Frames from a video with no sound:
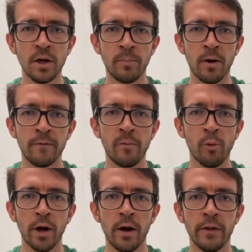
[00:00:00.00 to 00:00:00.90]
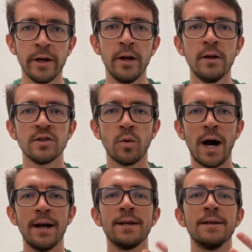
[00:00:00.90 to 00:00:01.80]
apart from one another so
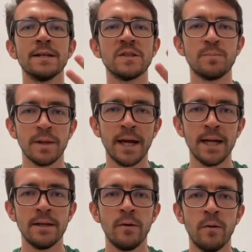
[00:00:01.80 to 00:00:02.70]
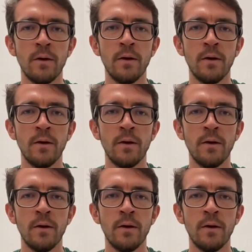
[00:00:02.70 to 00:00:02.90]
I can explain